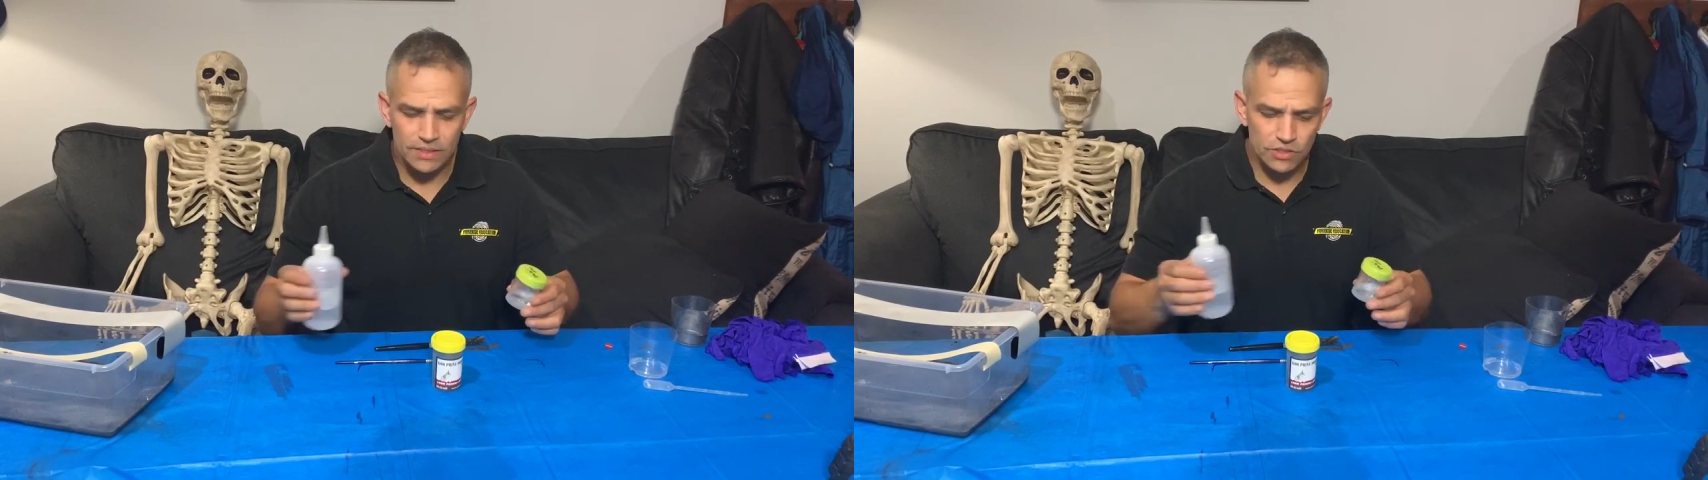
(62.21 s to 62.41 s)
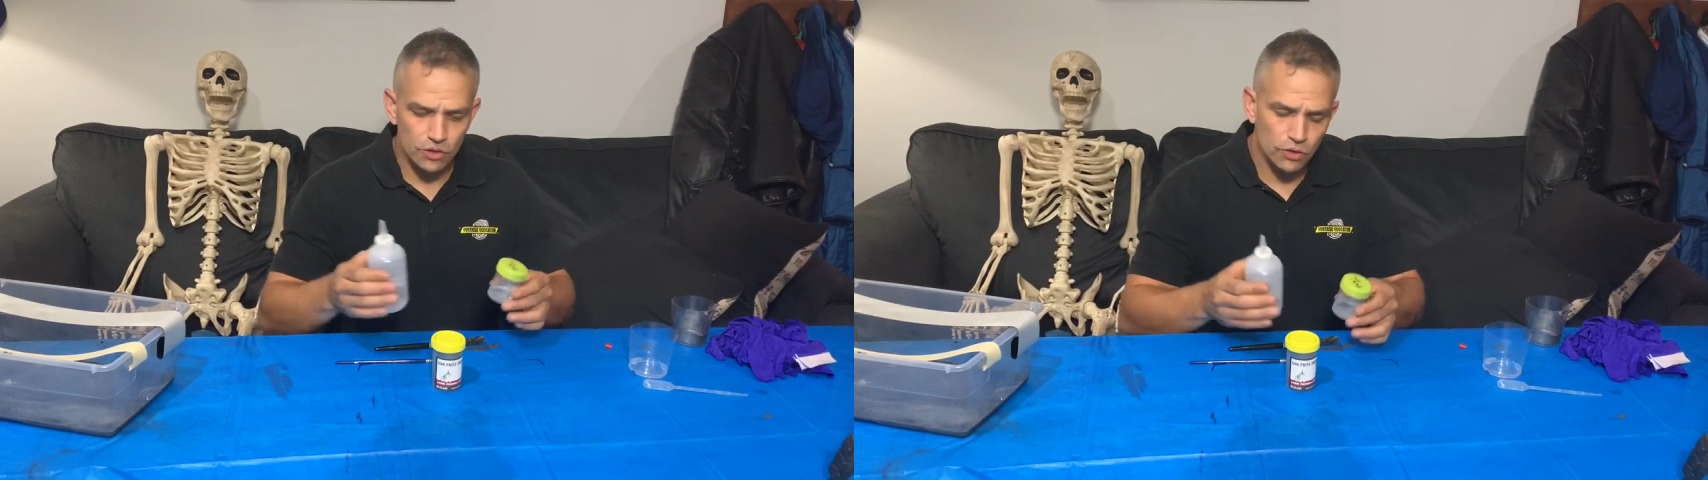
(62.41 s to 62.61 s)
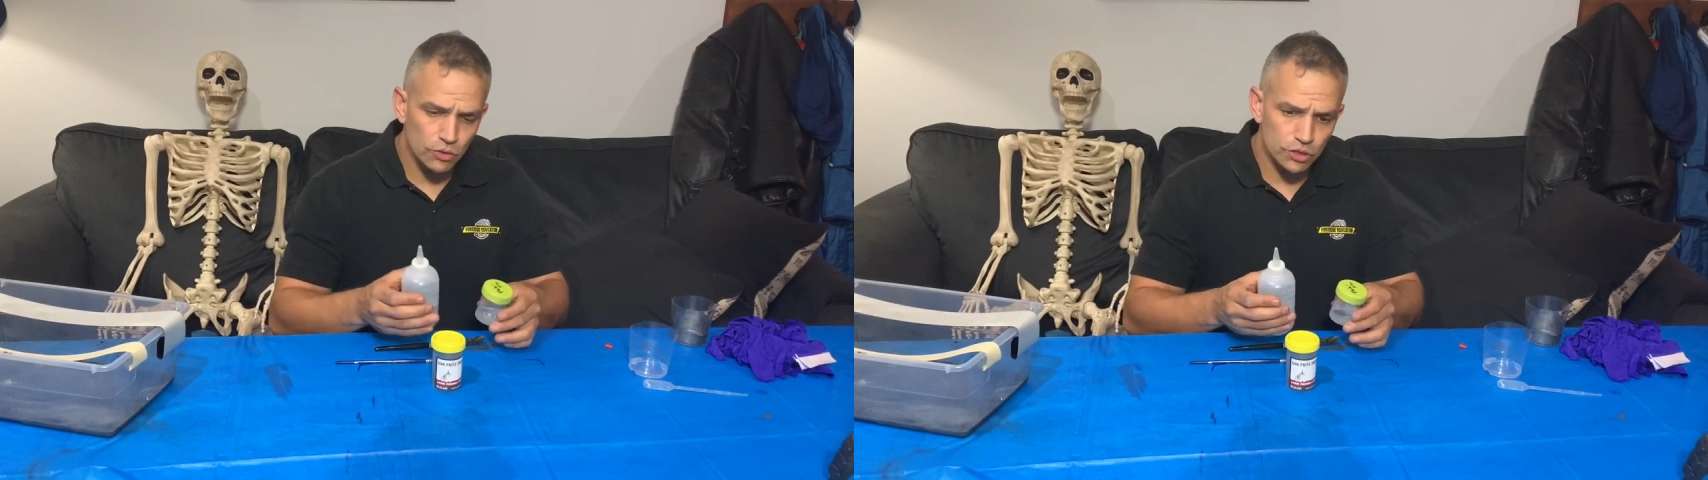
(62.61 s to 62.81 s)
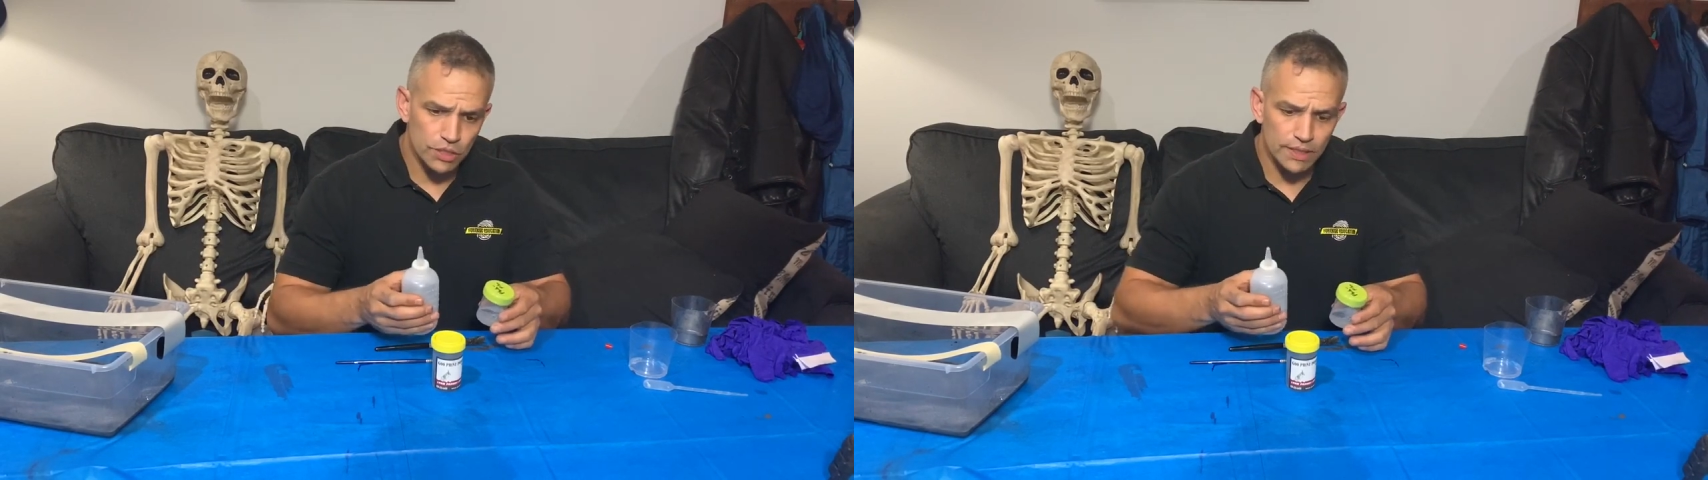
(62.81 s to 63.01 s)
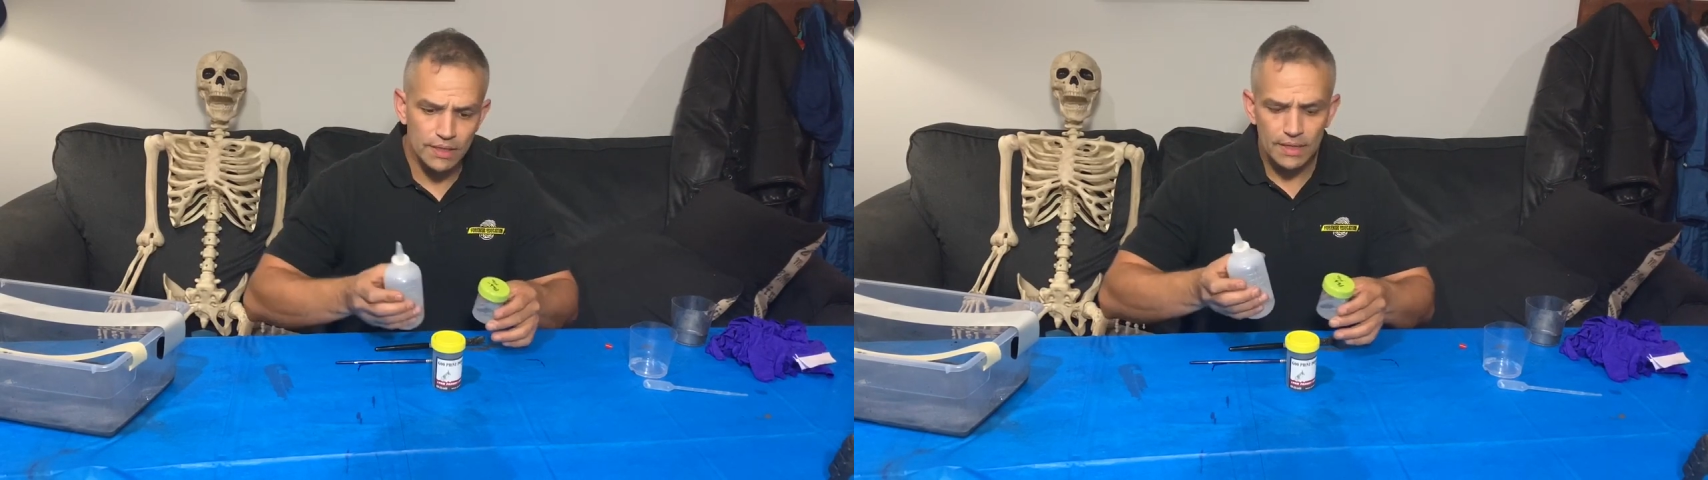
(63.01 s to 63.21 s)

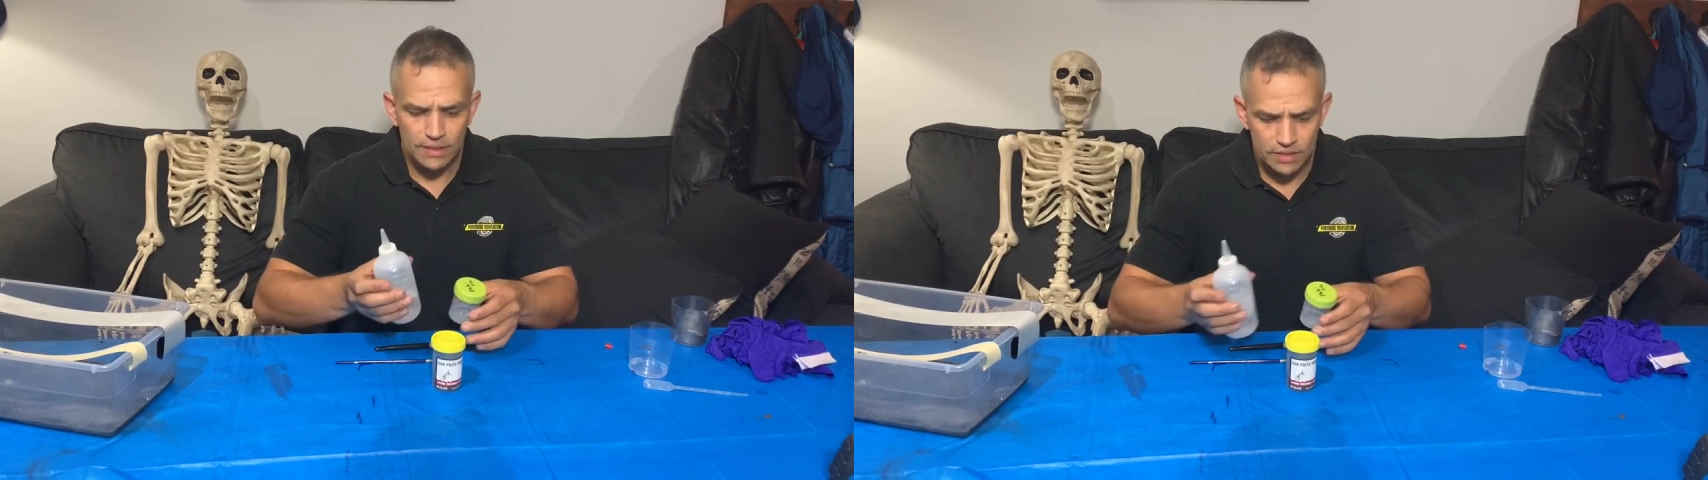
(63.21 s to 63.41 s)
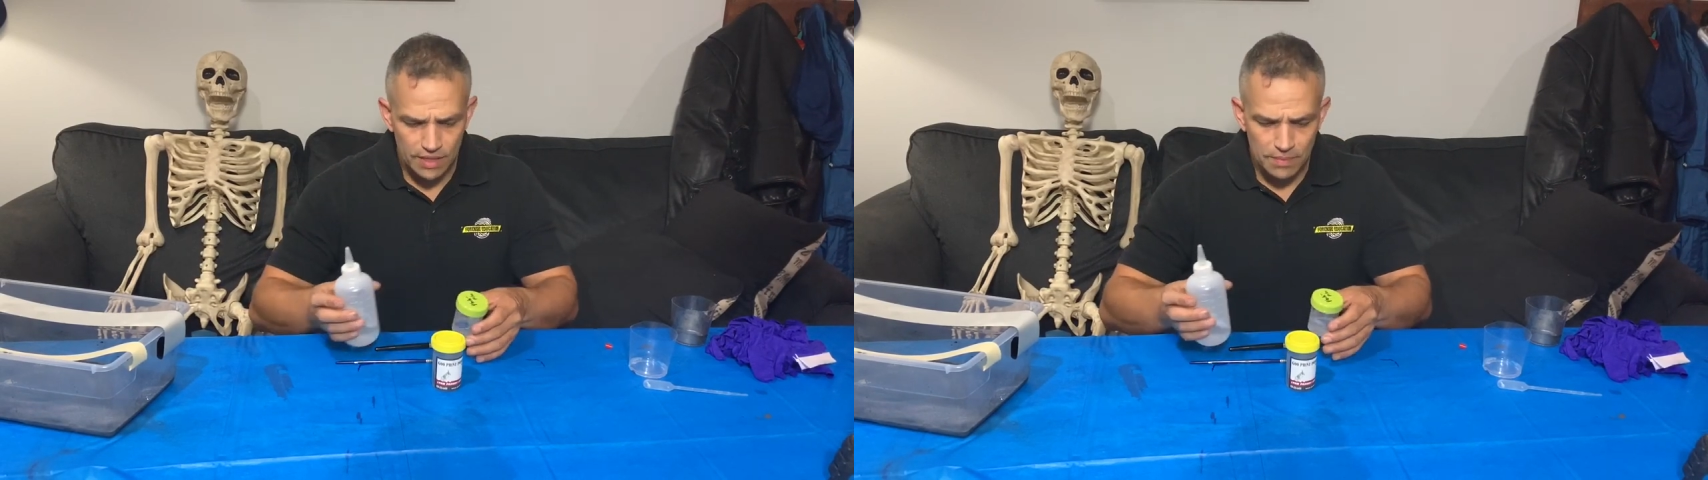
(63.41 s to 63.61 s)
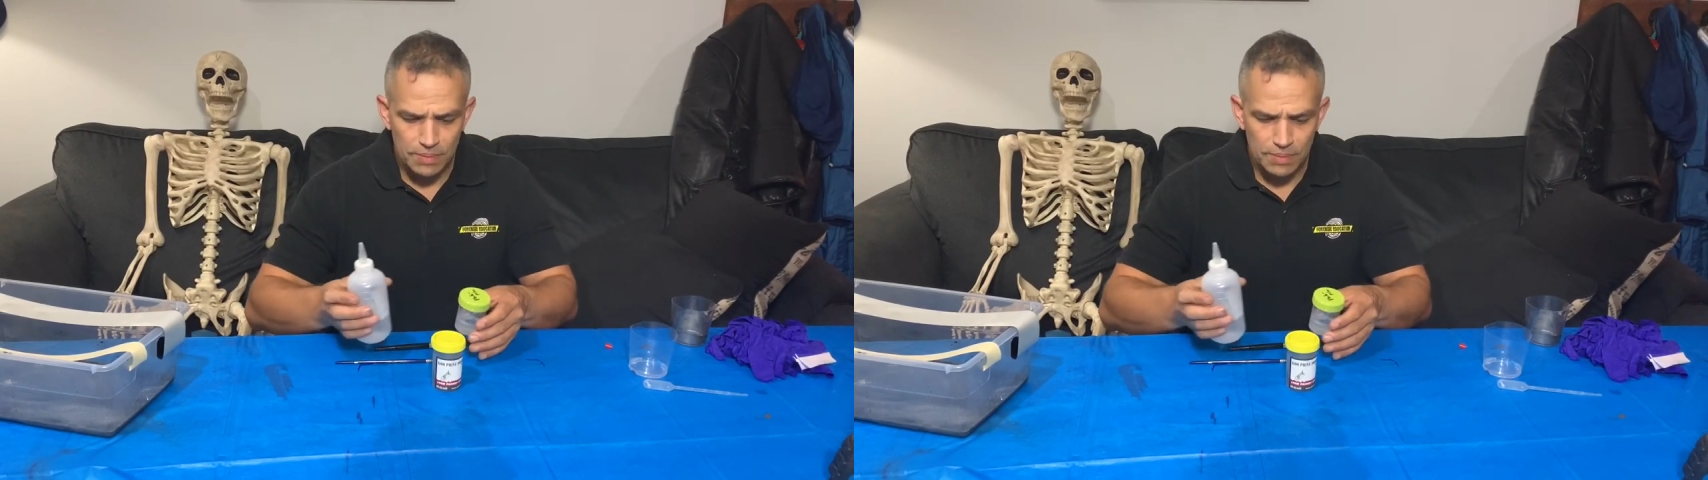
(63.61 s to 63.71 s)
solution to then